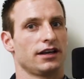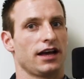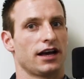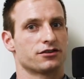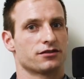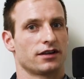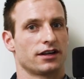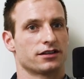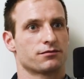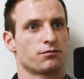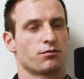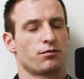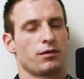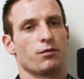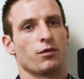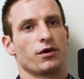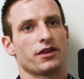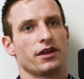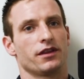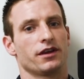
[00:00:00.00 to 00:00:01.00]
yeah, so that's
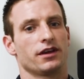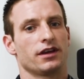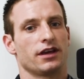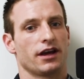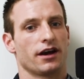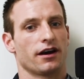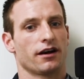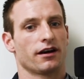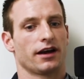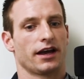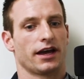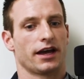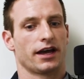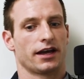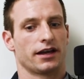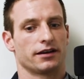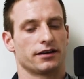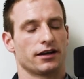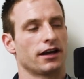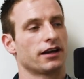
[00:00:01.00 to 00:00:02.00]
been within the year.
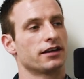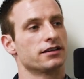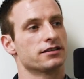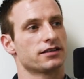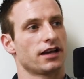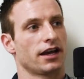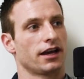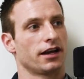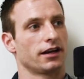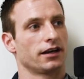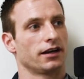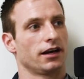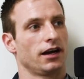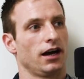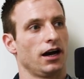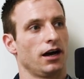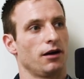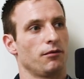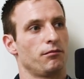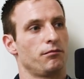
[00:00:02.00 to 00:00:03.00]
And I can say
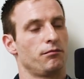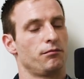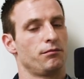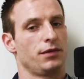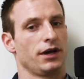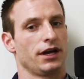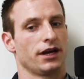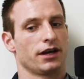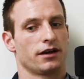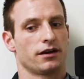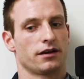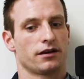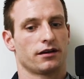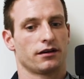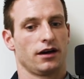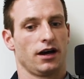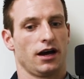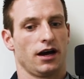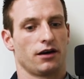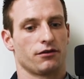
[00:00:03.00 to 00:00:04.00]
uh, yeah. big
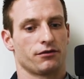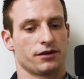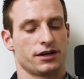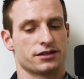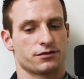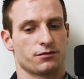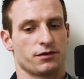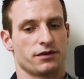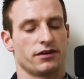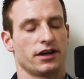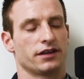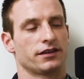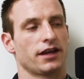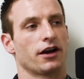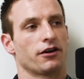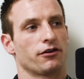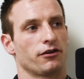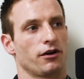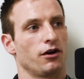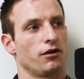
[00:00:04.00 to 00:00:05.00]
uh, reason we've hit
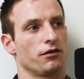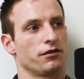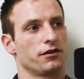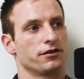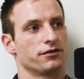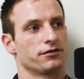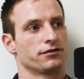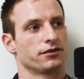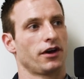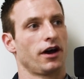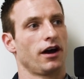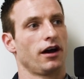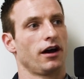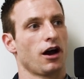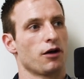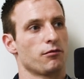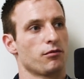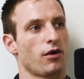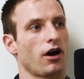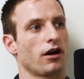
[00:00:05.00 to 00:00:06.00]
that growth is
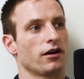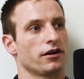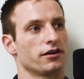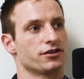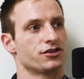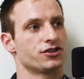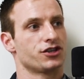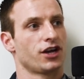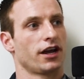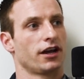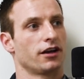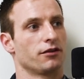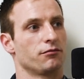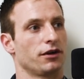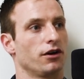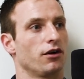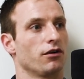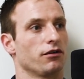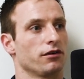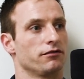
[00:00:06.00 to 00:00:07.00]
uh, our partners, Jay
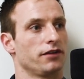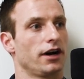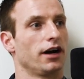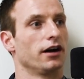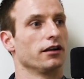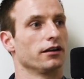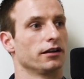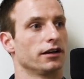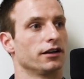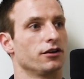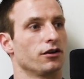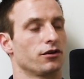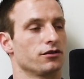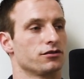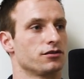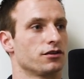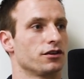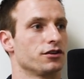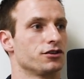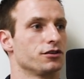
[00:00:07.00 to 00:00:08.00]
and Miho Ravel and
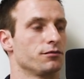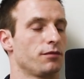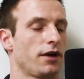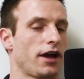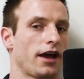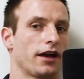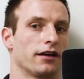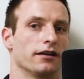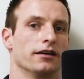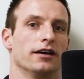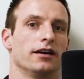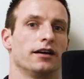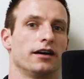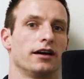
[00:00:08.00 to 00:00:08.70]
Yokosuka Japan,